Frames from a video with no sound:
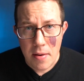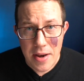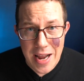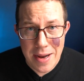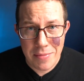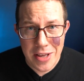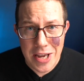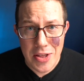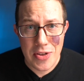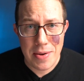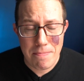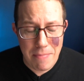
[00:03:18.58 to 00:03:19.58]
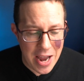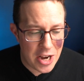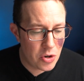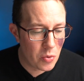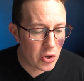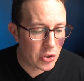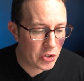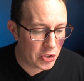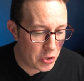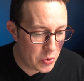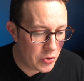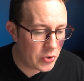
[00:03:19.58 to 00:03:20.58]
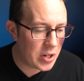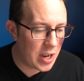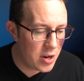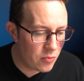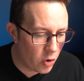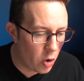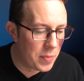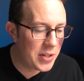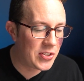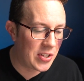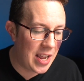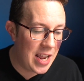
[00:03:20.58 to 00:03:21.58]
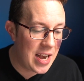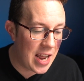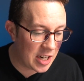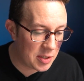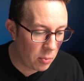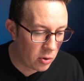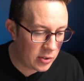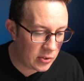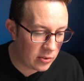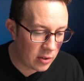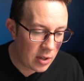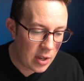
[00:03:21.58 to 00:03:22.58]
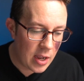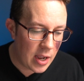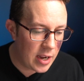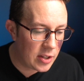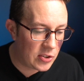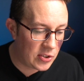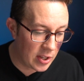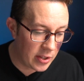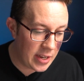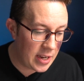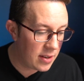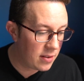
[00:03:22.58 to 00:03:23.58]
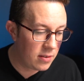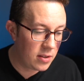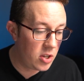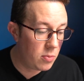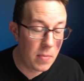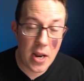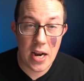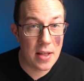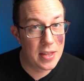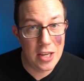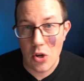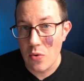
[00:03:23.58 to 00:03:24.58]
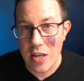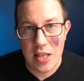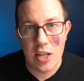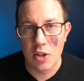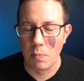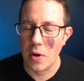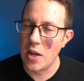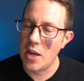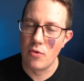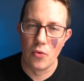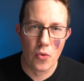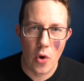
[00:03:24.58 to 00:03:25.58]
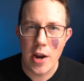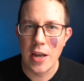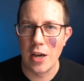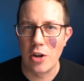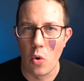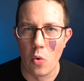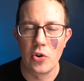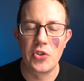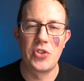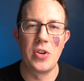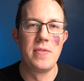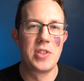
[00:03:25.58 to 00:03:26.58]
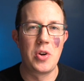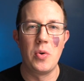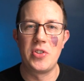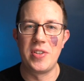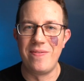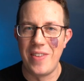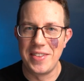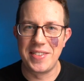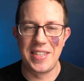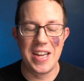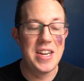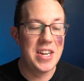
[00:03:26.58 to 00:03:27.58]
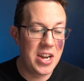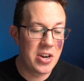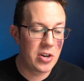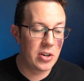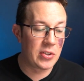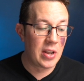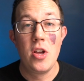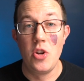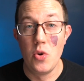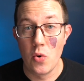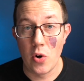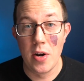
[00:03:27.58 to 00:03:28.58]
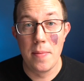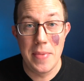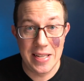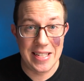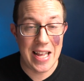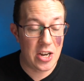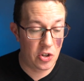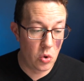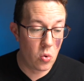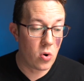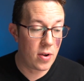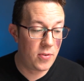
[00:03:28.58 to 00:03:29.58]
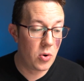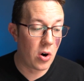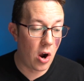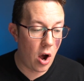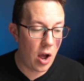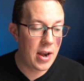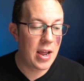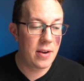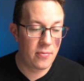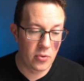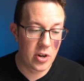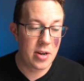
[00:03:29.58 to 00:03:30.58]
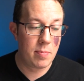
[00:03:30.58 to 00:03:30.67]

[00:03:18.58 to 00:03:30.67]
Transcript: Namely, the manual student enrollments and exports. It's silly. You may not think you need this, but in running a course over the course of months and years, you are gonna miss that tool if you are on a free